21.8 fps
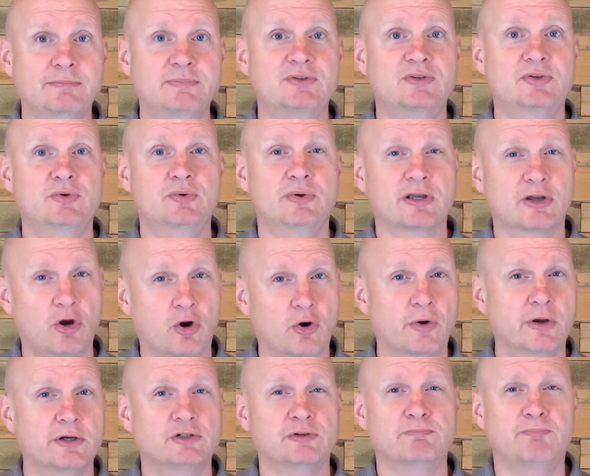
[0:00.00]
to
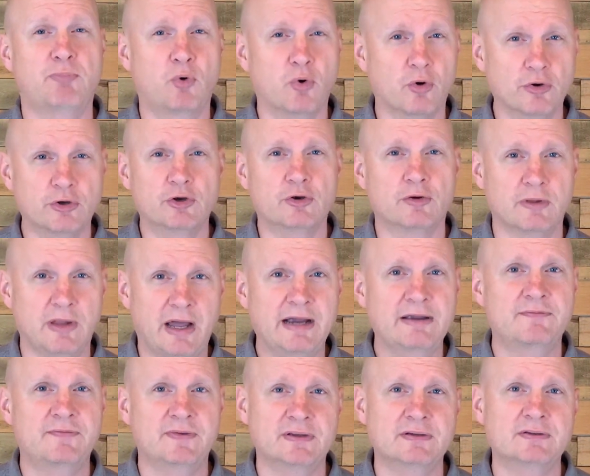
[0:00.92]
encourage and pour your
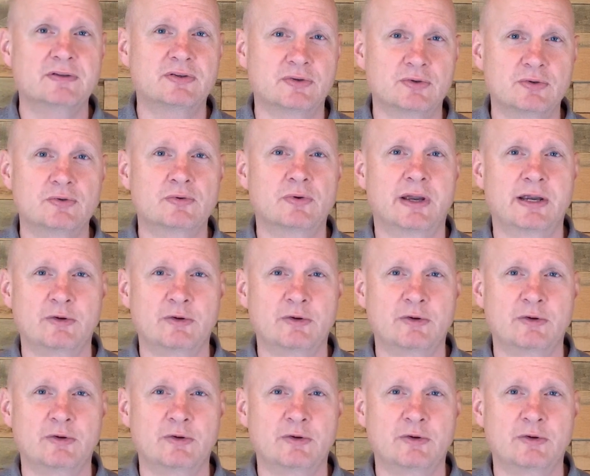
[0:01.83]
life into